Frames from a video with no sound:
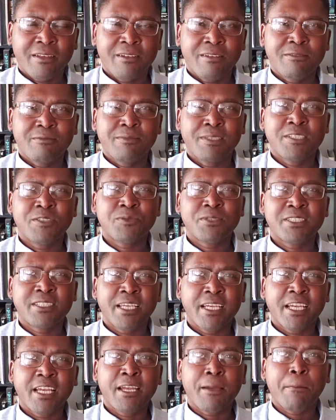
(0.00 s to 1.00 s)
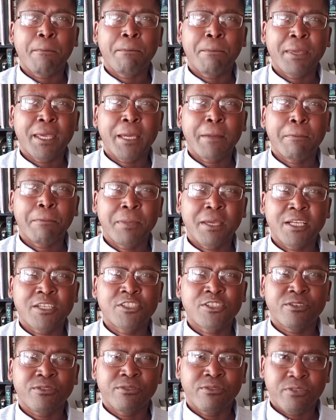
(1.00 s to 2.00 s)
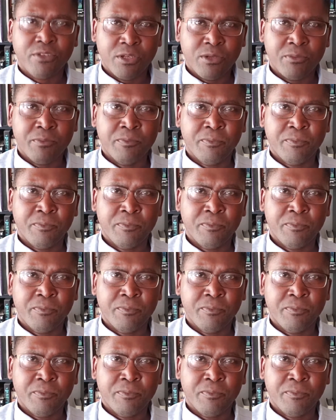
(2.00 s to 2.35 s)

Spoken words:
It means we're taking a big picture view.